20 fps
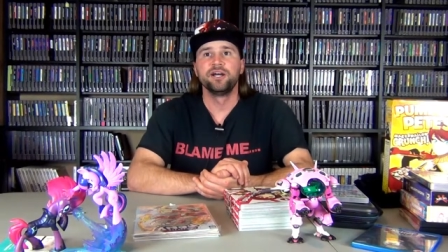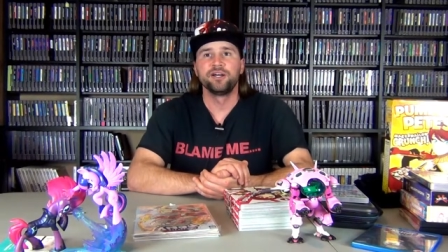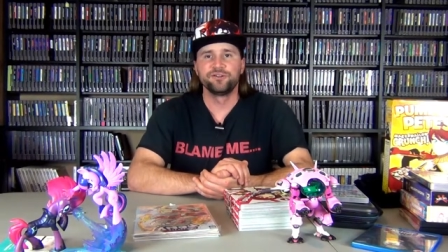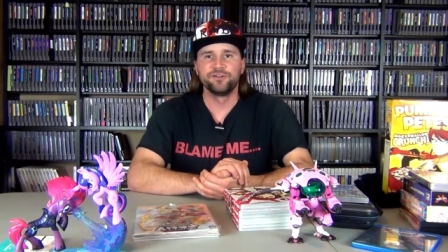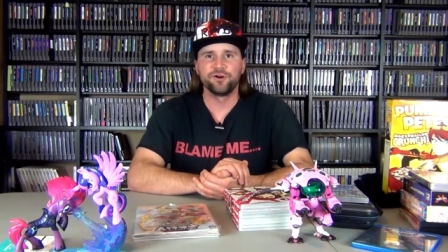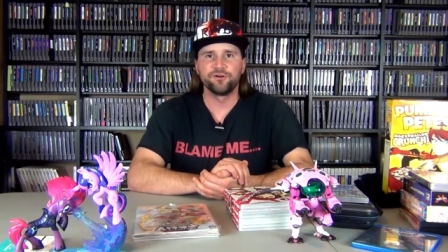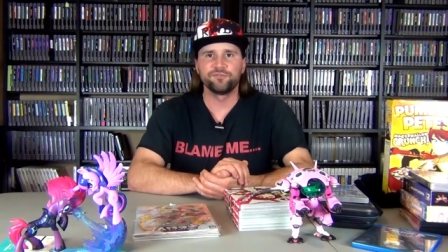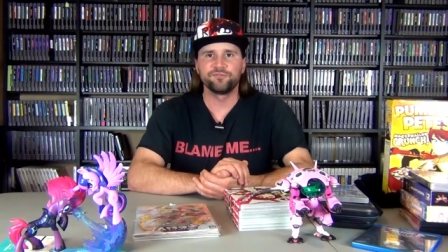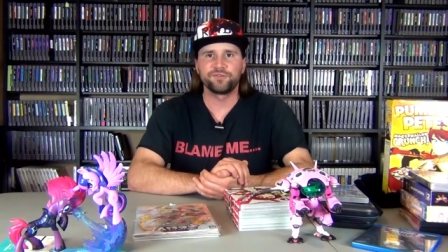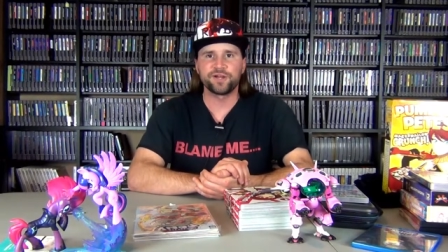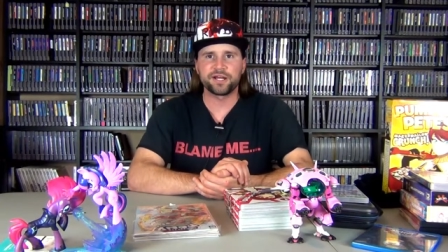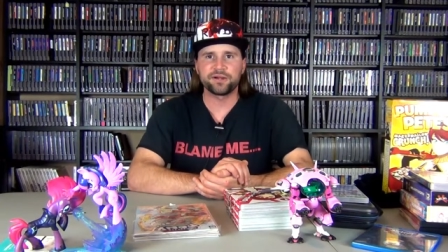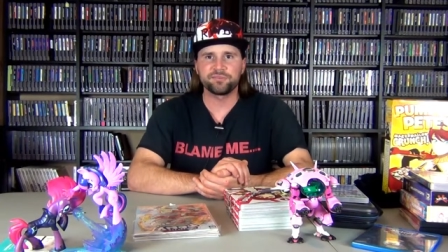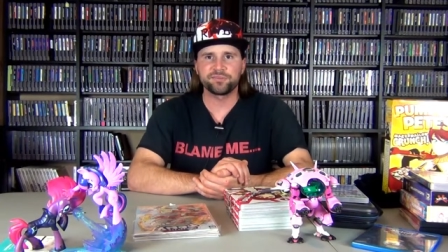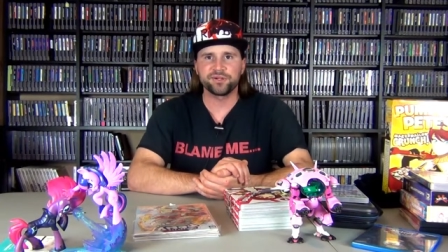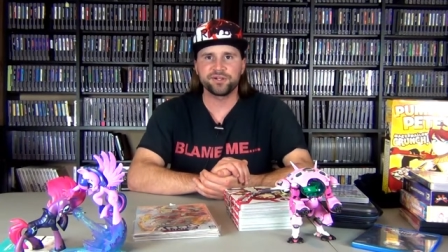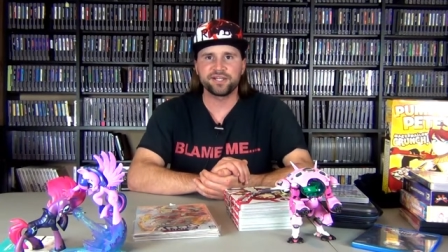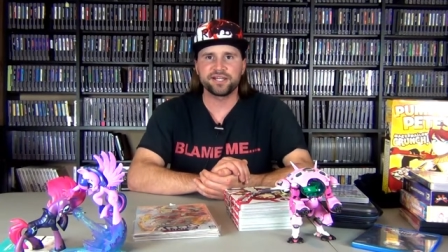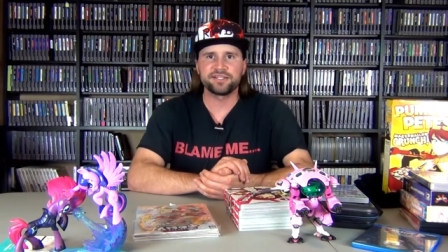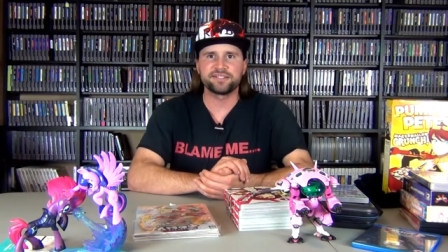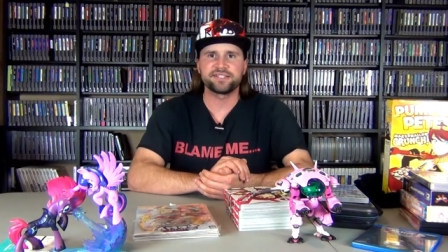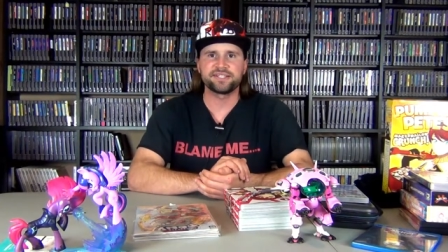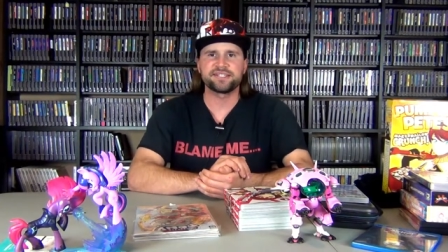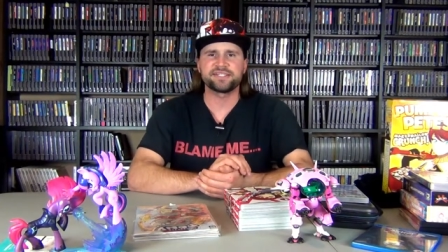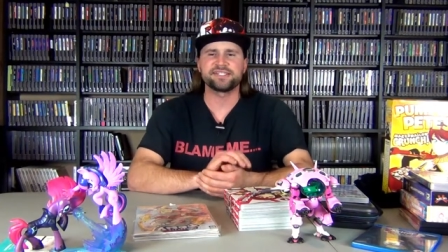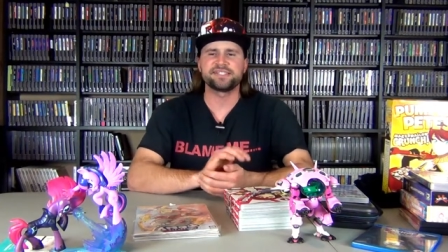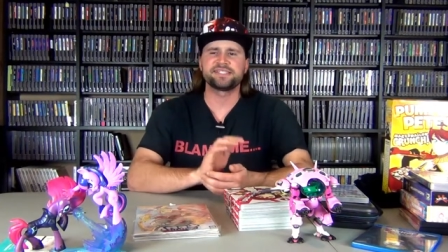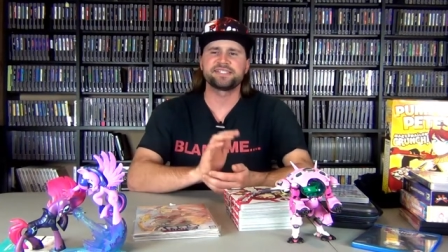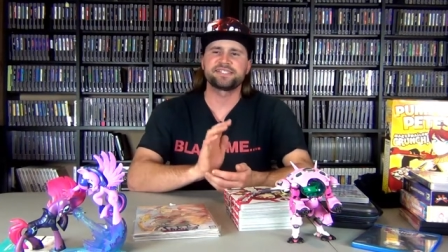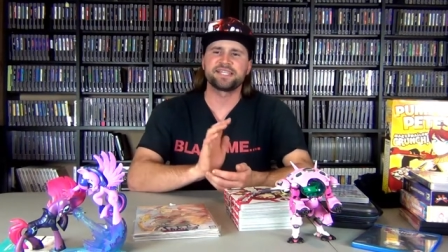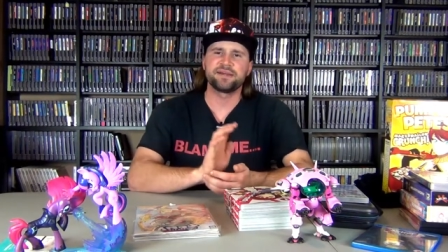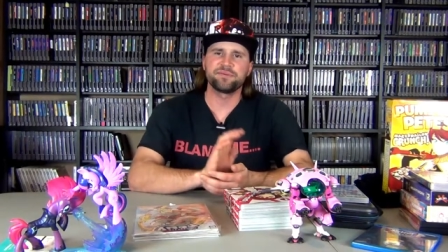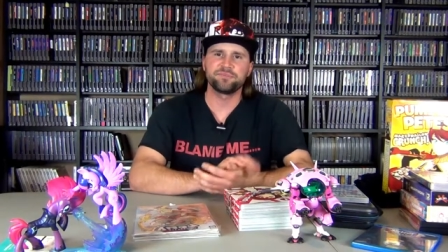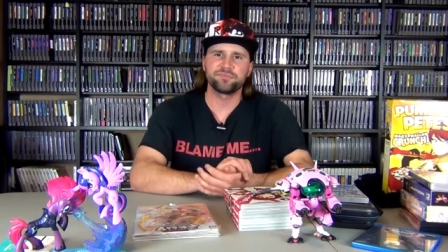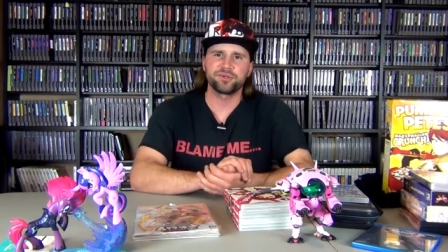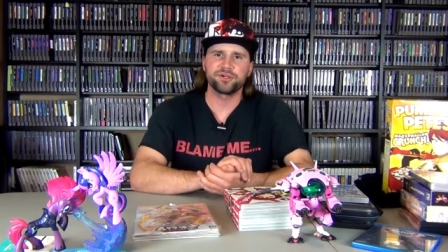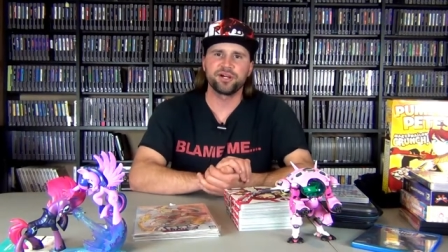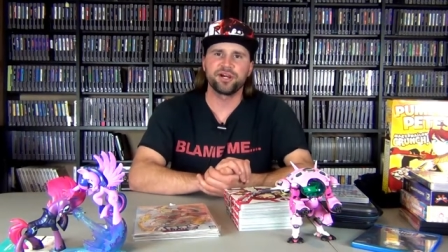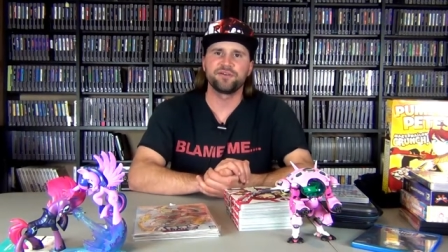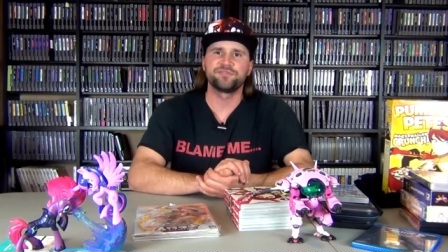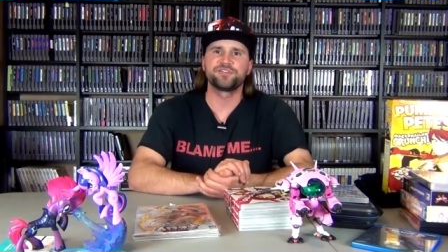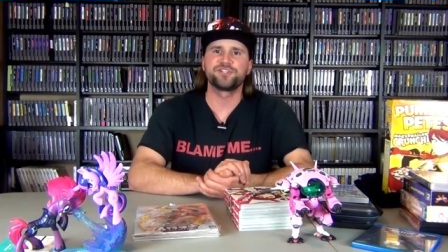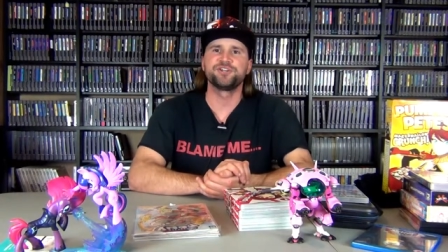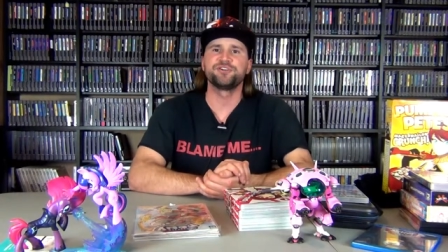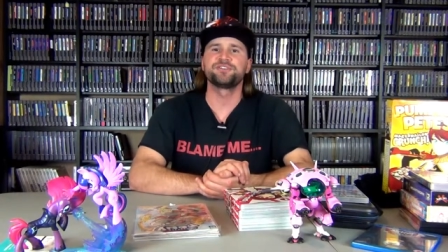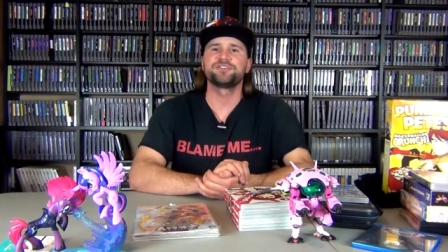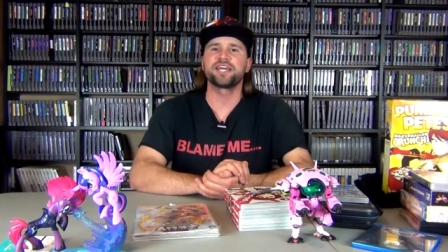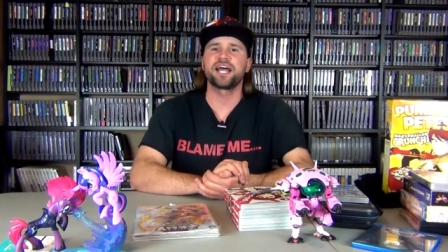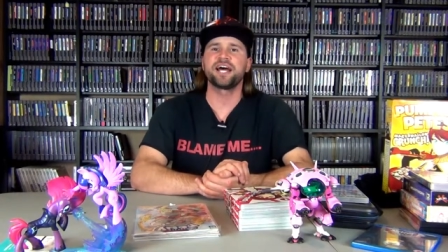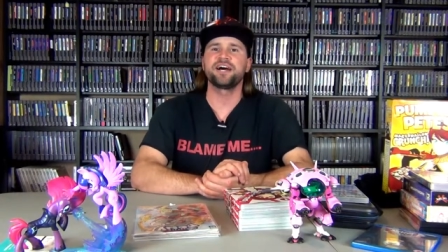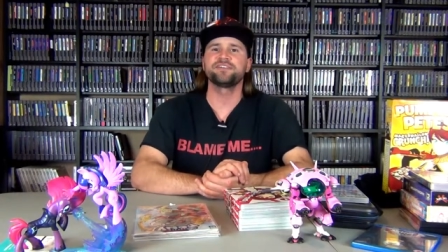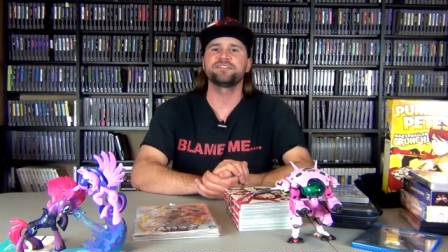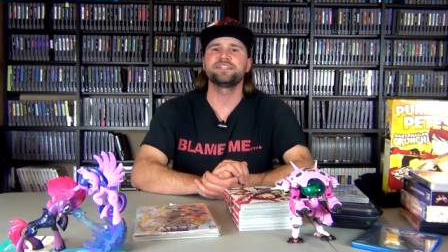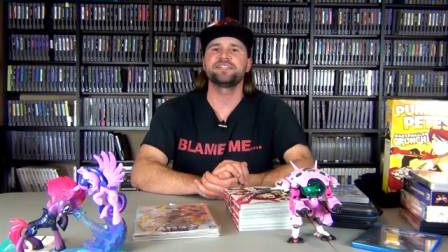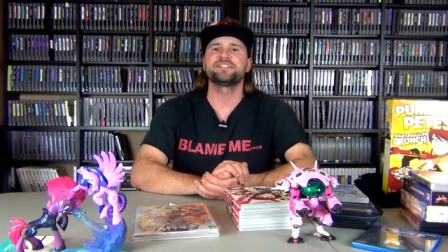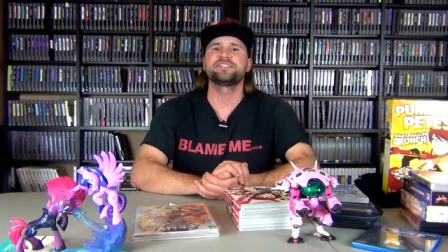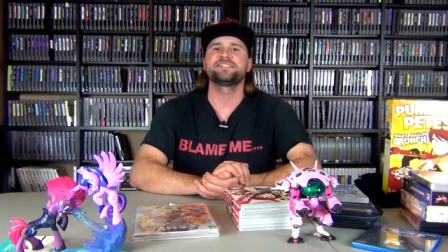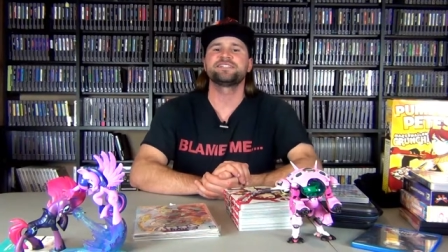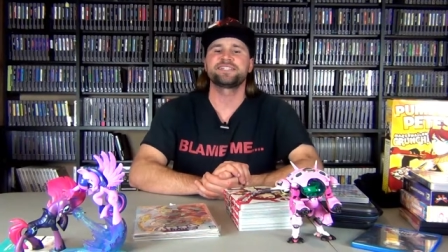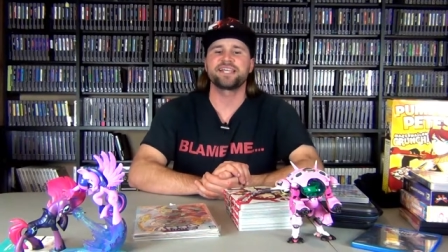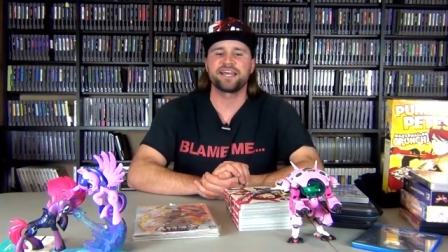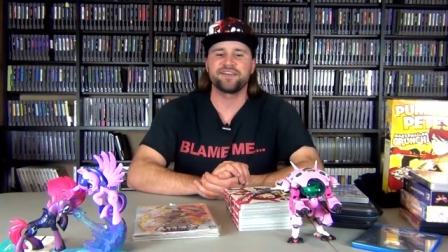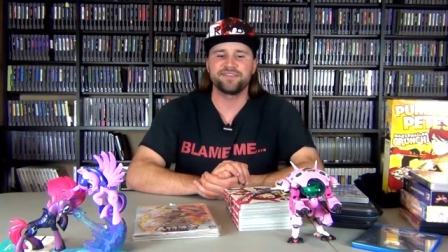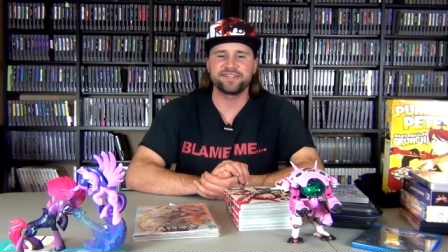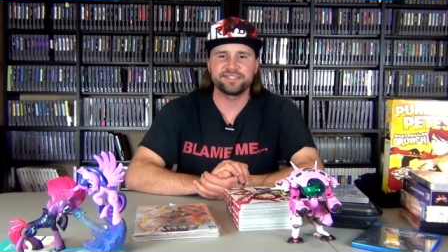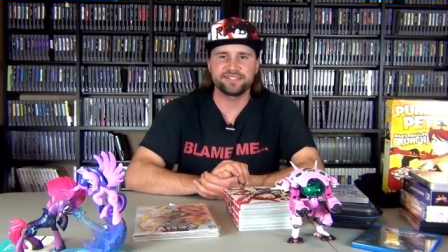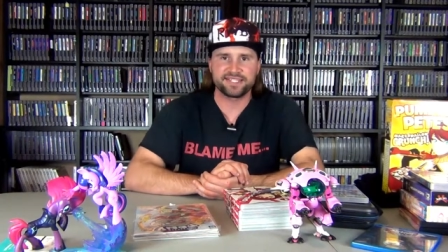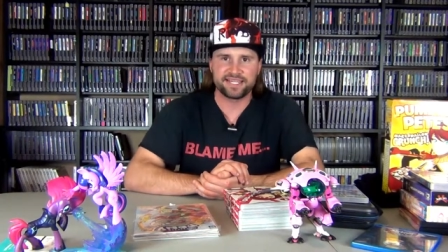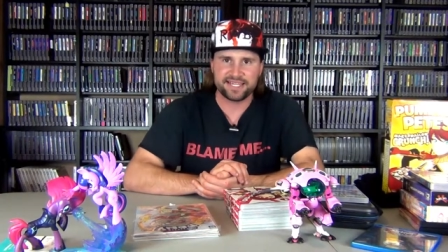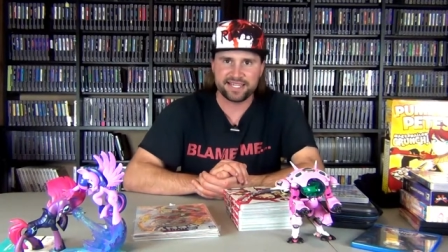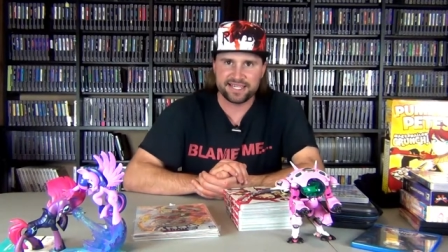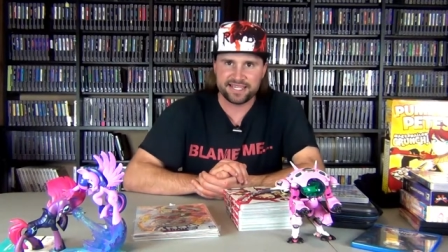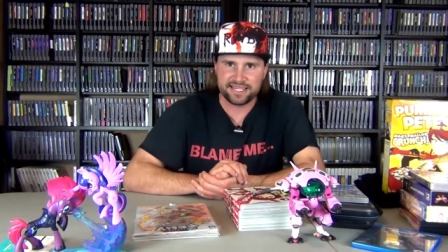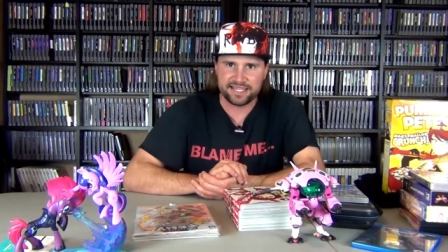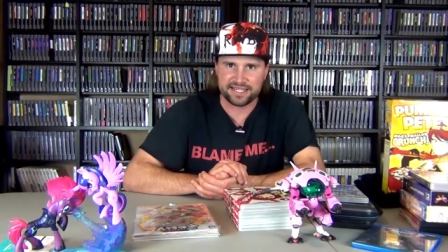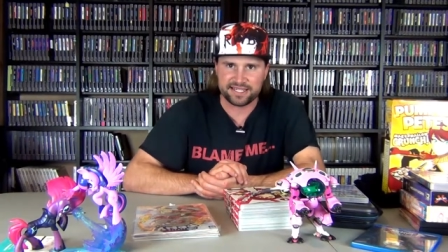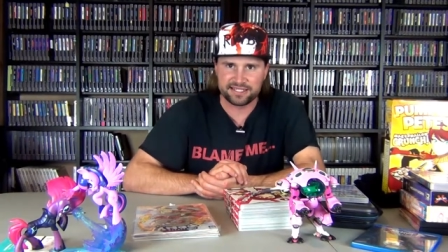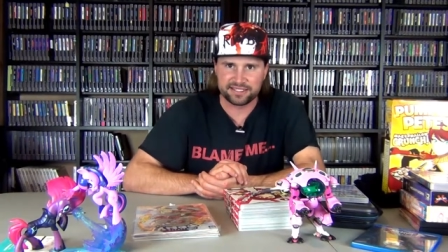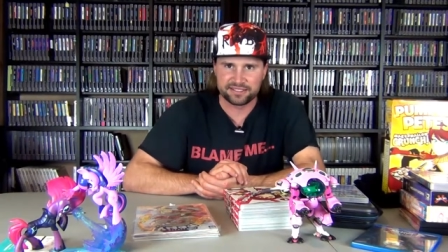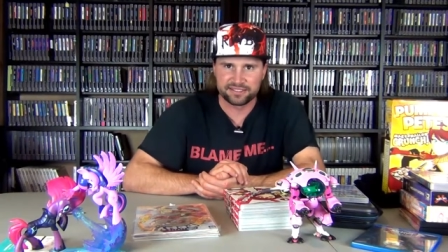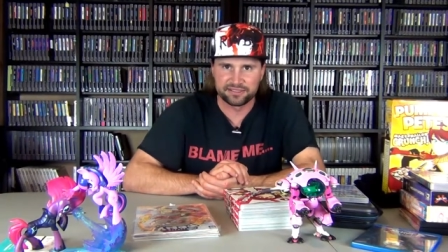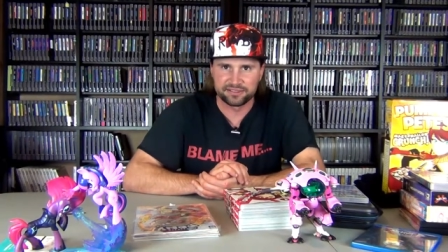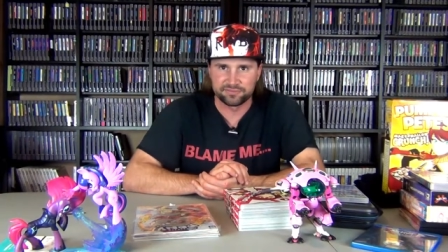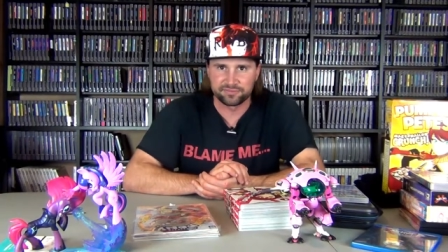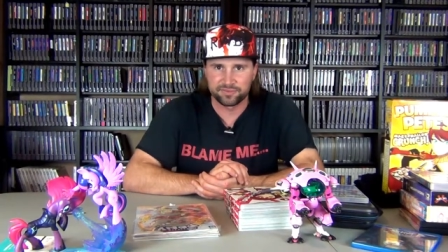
November and December of 2017.